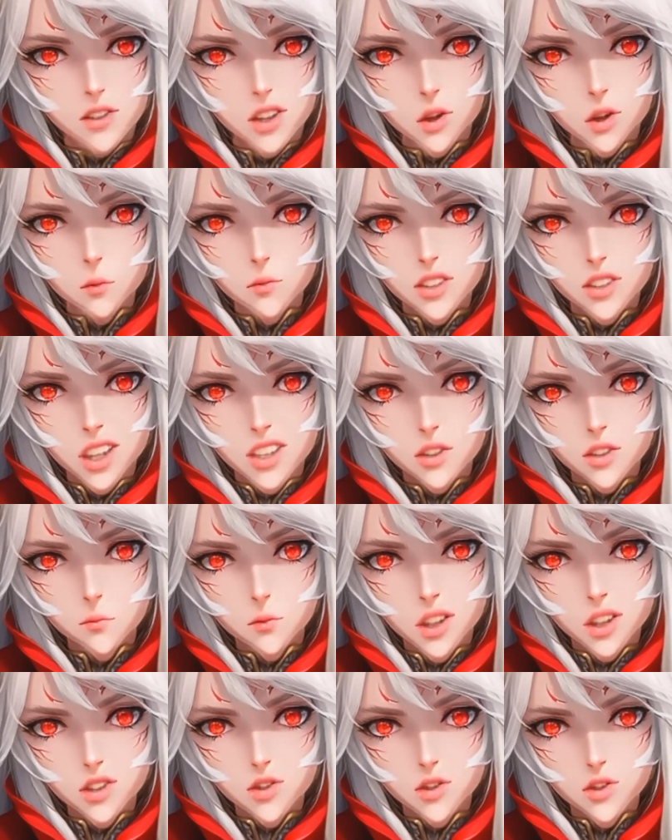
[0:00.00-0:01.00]
It was
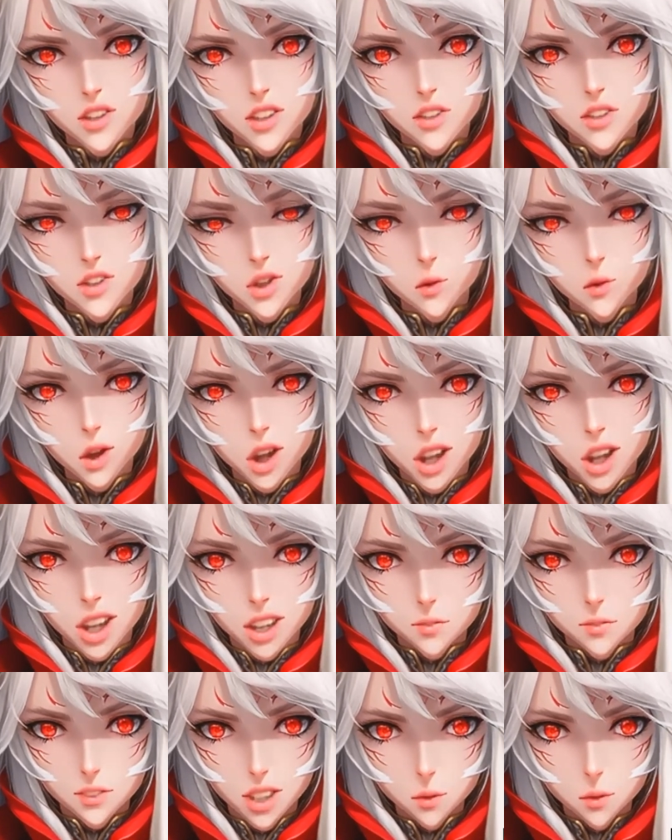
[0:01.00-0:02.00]
exponentially so
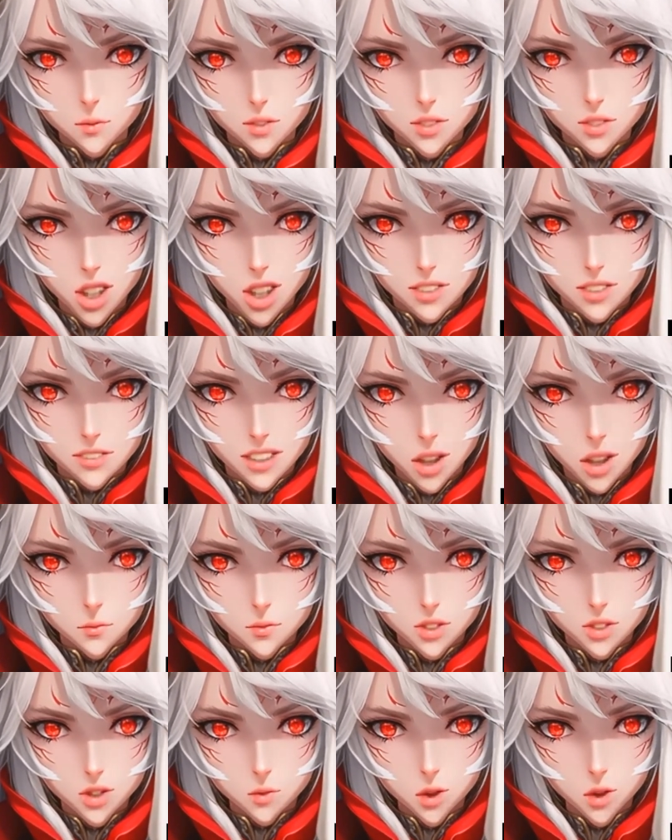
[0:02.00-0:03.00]
high that I was knocked
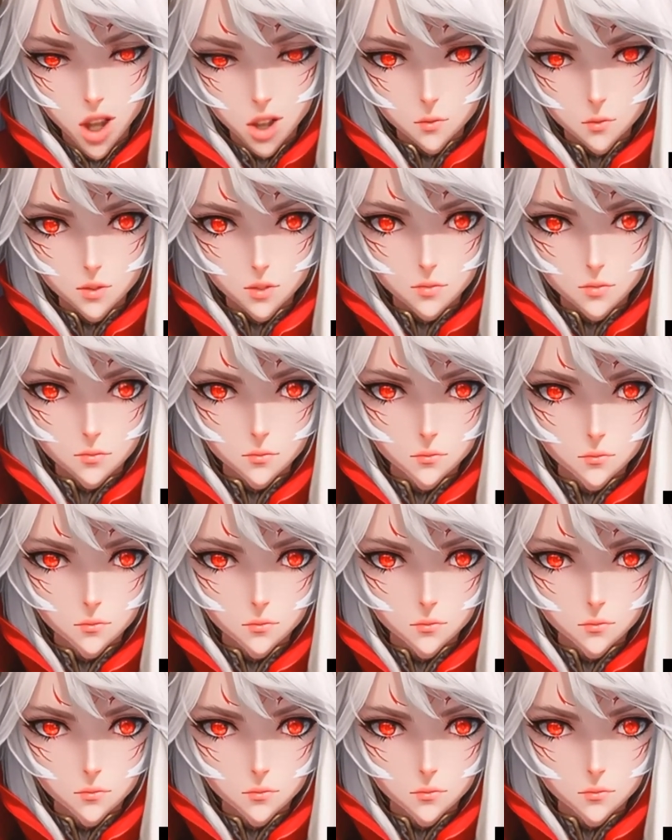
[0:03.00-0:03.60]
down to the ground.